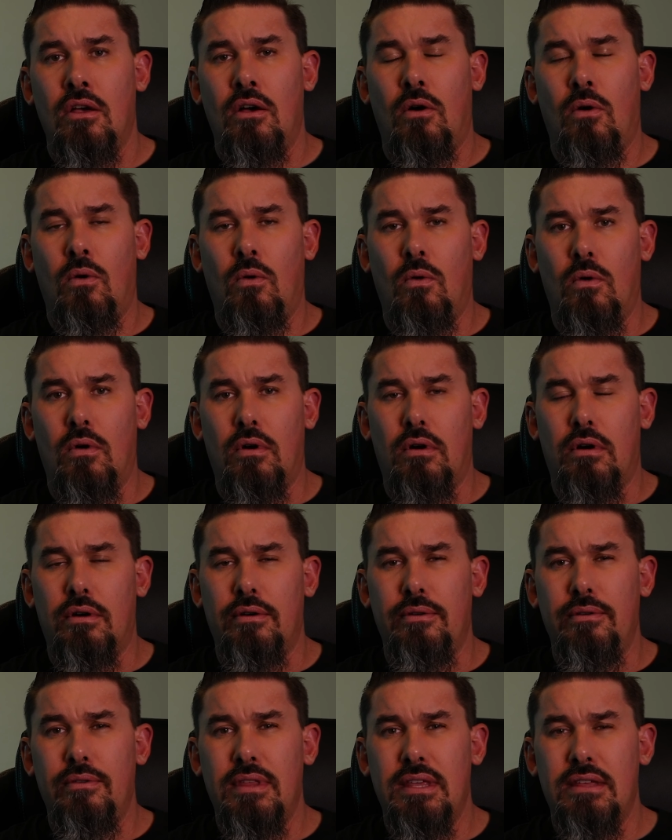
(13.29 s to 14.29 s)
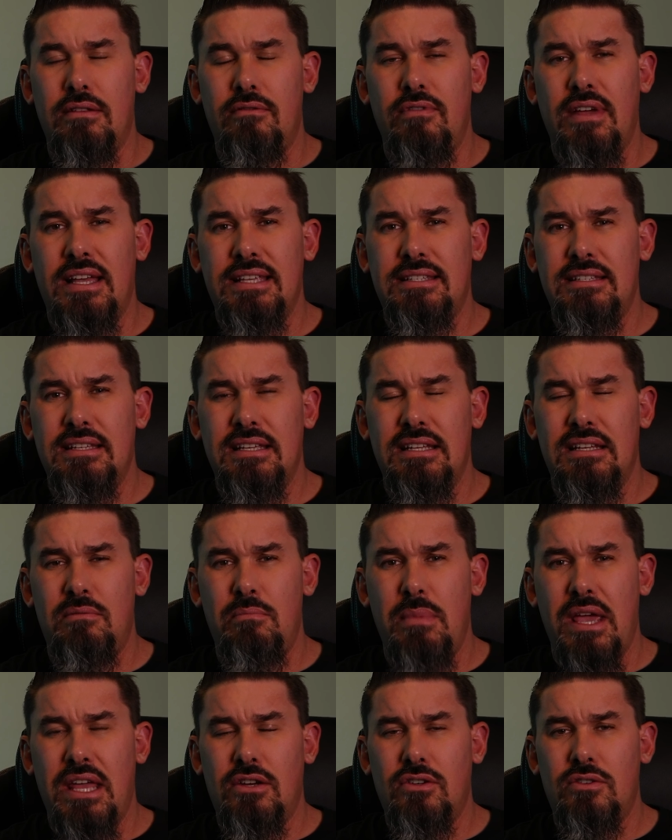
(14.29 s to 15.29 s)
or the investing
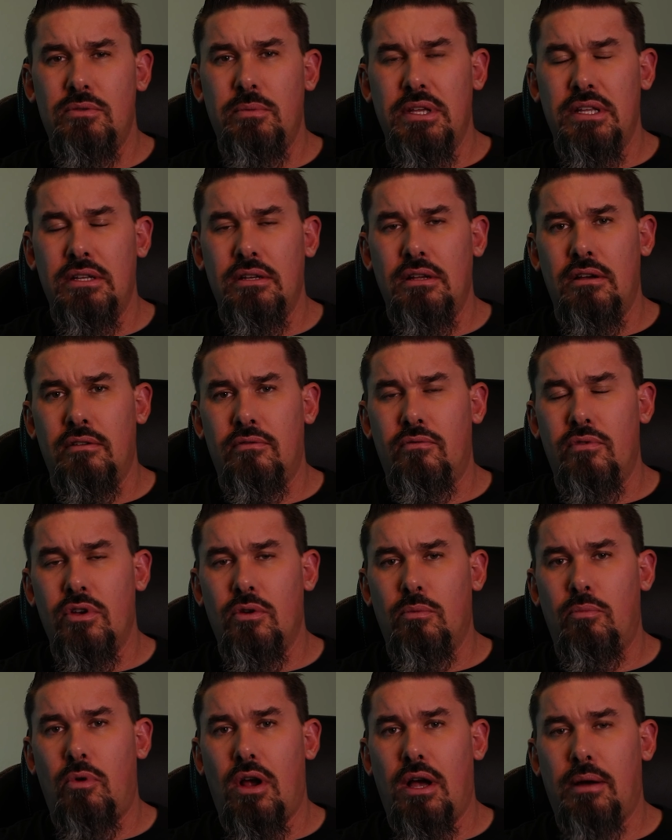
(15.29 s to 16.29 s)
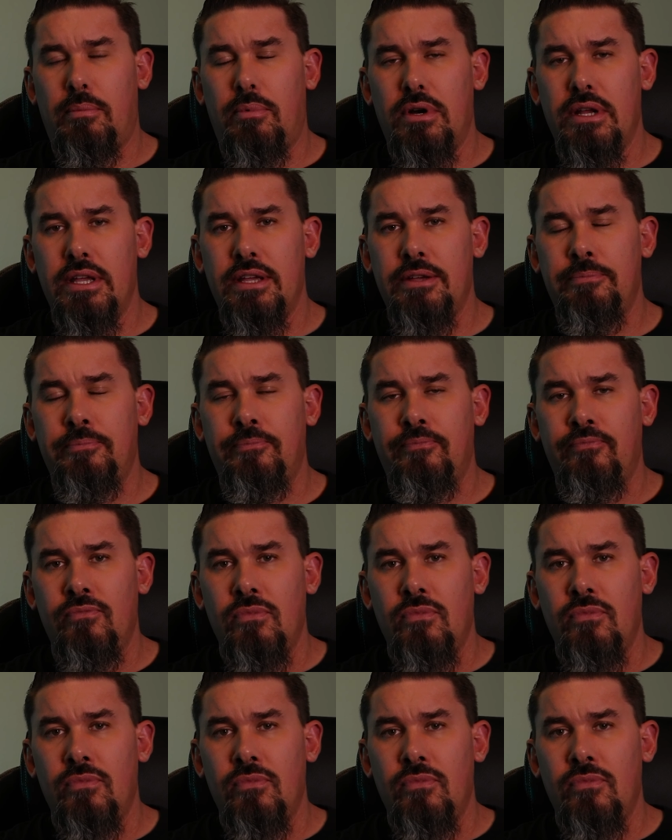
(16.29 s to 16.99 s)
and management of real property.